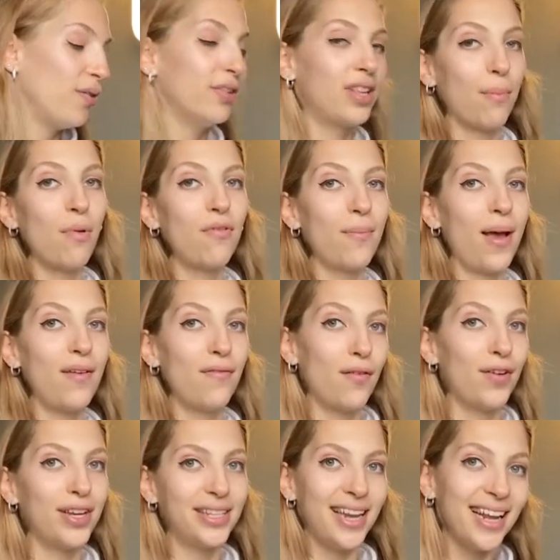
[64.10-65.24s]
you some of my
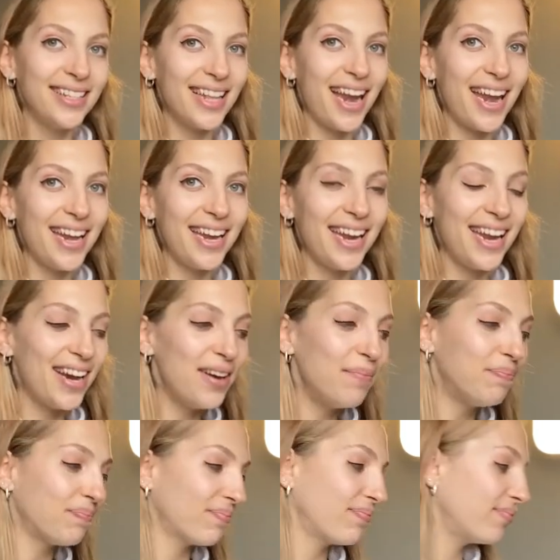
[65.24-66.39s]
favorite snacks that are in here.